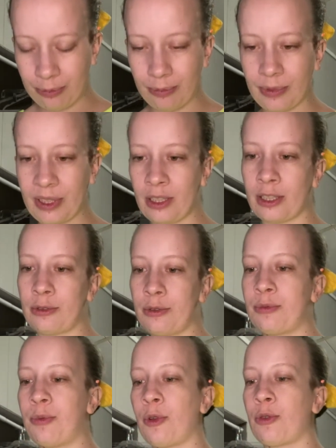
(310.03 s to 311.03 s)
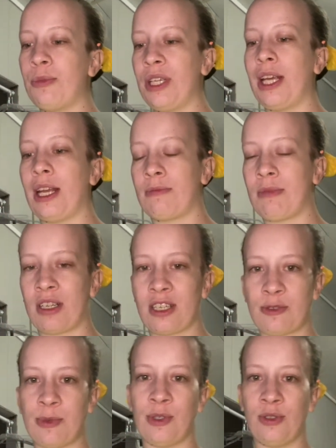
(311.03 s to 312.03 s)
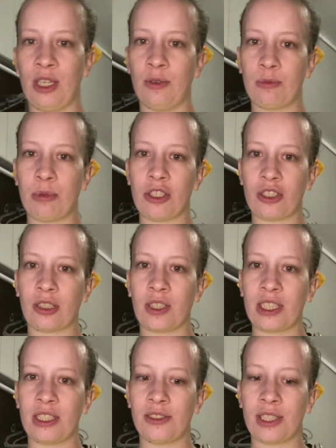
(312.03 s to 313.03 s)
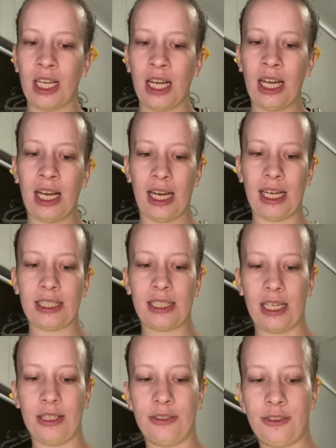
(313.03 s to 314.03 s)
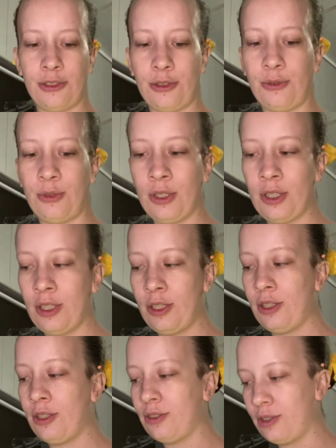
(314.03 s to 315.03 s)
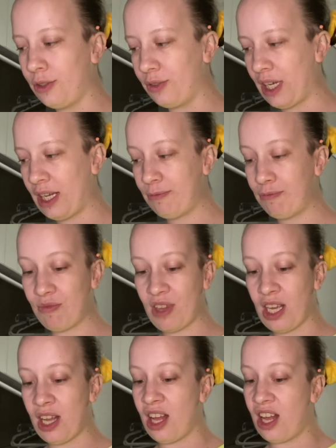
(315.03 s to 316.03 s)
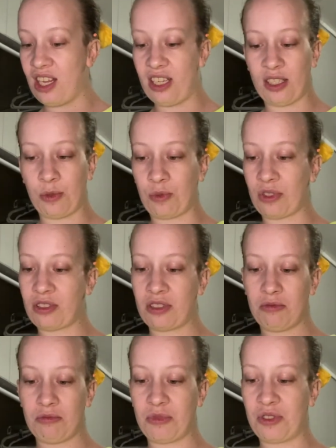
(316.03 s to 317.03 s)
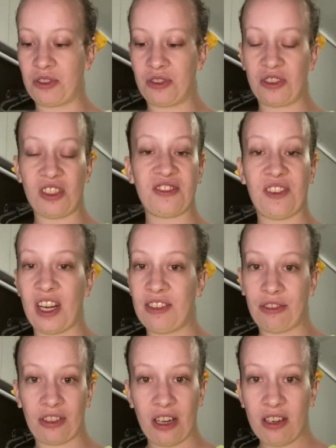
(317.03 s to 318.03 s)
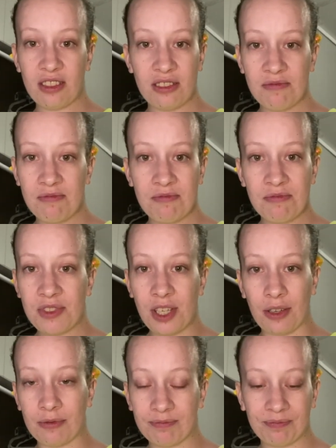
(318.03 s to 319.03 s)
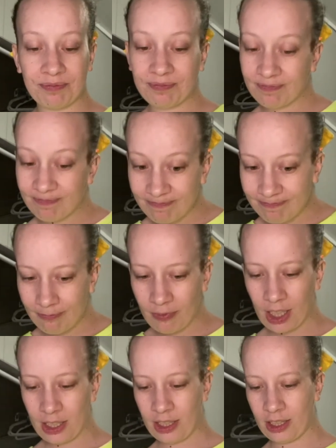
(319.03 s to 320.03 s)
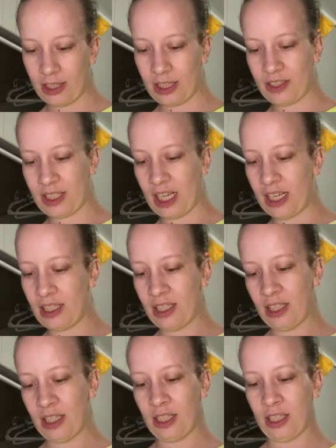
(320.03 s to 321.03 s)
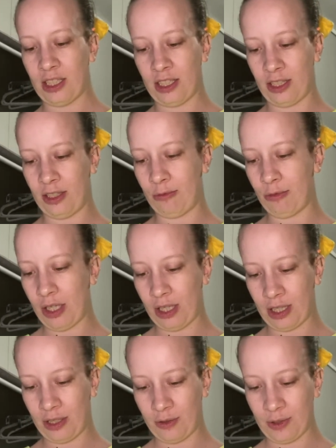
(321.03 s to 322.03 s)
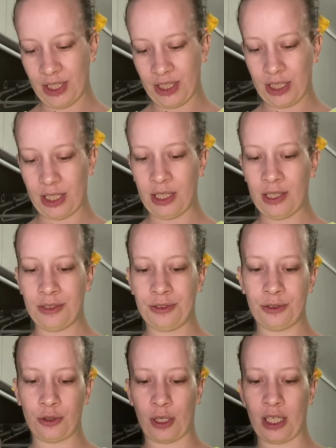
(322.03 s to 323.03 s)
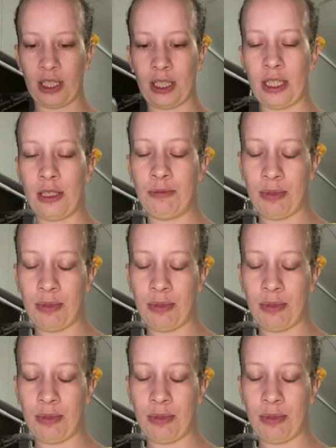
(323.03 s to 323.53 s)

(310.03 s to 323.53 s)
it's both me and my husband who deal with blood sugar issues, I tend to do that. And it's worked just fine for us. So, there's that. I always try to keep